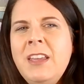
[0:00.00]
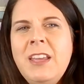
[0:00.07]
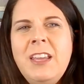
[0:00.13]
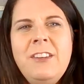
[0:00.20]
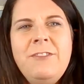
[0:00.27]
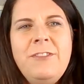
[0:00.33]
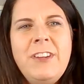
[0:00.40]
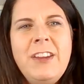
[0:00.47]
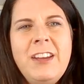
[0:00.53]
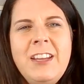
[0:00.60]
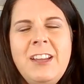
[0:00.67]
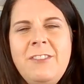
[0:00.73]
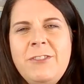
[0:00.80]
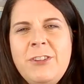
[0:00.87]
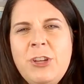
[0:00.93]
if
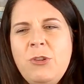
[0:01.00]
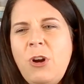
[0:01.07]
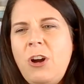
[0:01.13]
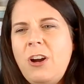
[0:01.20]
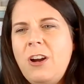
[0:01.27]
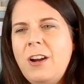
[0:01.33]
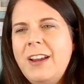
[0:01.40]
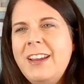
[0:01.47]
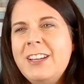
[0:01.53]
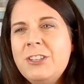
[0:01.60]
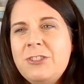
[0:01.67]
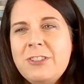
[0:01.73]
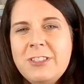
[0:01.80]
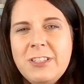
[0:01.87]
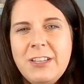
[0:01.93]
any of you are
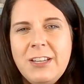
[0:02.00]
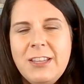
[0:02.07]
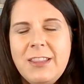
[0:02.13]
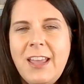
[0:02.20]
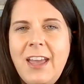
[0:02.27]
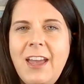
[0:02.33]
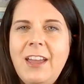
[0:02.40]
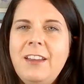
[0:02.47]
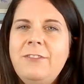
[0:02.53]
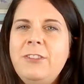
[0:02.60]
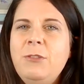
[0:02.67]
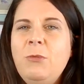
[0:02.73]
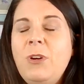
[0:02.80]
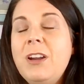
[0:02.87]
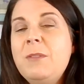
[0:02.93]
interested in that, if
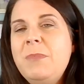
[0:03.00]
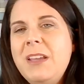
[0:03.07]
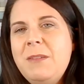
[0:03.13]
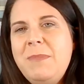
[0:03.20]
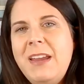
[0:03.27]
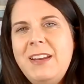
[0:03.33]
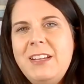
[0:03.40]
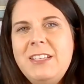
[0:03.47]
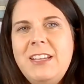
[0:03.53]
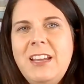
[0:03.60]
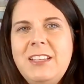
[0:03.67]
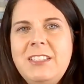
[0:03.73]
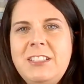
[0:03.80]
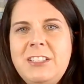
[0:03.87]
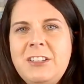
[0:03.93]
you want to be a beta
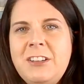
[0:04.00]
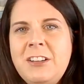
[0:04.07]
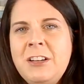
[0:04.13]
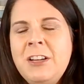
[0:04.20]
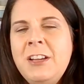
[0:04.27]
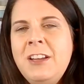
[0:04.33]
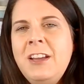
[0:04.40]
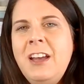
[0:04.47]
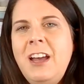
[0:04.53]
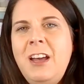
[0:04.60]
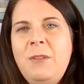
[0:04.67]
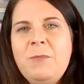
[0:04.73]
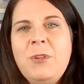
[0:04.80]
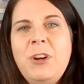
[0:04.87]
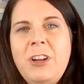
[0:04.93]
tester,
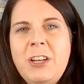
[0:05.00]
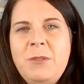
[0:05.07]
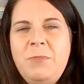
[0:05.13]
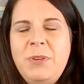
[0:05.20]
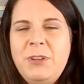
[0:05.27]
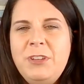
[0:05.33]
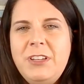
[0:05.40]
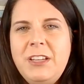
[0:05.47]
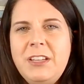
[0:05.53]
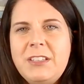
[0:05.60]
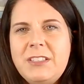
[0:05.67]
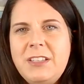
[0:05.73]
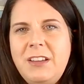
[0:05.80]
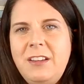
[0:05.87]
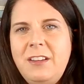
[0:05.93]
I'm going to put
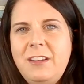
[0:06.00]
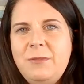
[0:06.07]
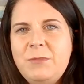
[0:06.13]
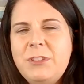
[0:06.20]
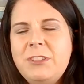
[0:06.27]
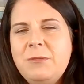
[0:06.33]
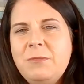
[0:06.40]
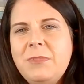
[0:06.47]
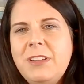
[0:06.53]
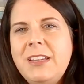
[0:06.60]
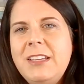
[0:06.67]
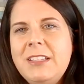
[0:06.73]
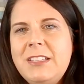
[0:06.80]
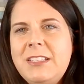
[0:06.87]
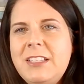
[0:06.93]
um, some
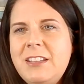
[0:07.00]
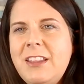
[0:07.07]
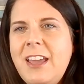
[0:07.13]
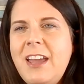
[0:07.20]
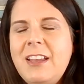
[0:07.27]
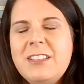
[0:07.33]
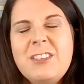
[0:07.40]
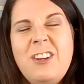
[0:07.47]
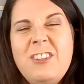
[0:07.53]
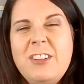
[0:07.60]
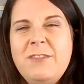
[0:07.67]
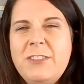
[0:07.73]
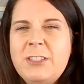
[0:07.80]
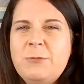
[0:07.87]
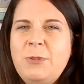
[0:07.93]
links to that. It's
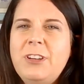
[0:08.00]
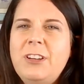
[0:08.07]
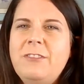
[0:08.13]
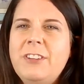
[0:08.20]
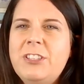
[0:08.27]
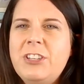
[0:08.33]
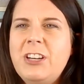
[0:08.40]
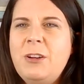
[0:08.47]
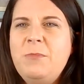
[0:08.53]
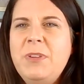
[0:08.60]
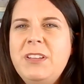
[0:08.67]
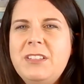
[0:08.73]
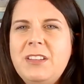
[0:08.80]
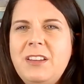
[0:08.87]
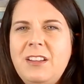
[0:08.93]
called the Invisible Intervention. I'll
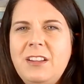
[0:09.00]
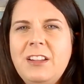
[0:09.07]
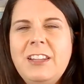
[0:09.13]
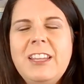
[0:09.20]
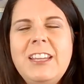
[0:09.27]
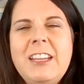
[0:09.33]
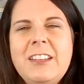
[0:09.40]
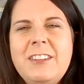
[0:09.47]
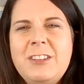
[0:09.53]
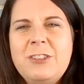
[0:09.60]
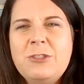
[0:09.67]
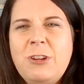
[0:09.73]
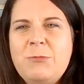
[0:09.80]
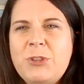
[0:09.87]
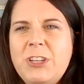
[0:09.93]
put a link in the
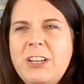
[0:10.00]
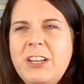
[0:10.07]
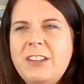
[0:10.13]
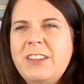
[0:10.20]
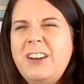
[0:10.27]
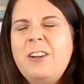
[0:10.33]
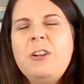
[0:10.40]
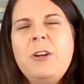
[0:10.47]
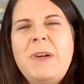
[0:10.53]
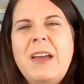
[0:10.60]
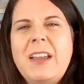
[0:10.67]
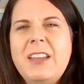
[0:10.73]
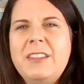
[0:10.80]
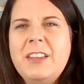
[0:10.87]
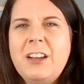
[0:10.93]
description and then I'll go
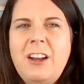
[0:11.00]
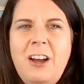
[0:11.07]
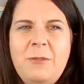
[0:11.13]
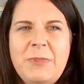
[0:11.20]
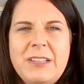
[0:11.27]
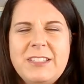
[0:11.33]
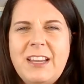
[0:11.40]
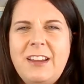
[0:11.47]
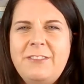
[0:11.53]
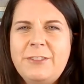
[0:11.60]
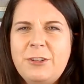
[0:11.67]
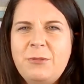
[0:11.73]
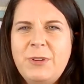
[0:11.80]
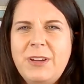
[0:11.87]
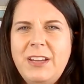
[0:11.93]
back in the comments
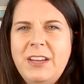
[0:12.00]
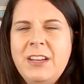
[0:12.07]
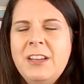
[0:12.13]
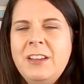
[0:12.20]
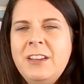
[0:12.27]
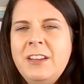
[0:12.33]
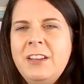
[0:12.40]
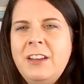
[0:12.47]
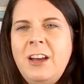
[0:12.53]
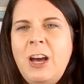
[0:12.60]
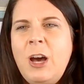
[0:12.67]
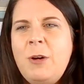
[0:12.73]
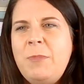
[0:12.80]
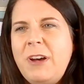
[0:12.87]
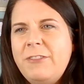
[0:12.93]
after we
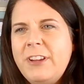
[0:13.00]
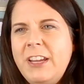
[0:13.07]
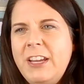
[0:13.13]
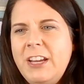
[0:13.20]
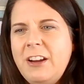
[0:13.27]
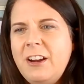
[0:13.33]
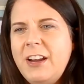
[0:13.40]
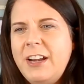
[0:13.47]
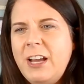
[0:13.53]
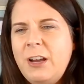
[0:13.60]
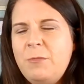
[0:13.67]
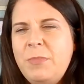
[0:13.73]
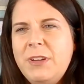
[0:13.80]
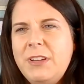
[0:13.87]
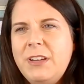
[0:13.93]
hop off of here and
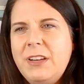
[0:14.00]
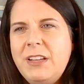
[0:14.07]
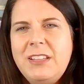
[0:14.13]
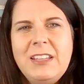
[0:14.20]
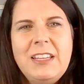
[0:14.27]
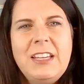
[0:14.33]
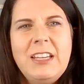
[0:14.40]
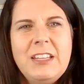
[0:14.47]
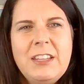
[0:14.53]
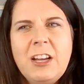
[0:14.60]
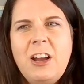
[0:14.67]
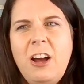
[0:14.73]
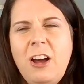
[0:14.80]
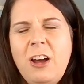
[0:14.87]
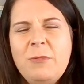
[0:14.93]
I'll put a link in the
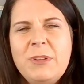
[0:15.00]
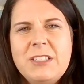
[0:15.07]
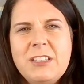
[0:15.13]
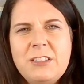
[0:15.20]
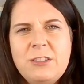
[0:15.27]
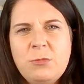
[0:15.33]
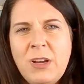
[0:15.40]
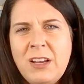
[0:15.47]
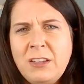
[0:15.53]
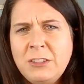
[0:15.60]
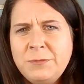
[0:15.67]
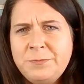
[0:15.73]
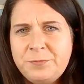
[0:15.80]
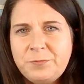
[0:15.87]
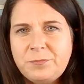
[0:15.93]
comments as well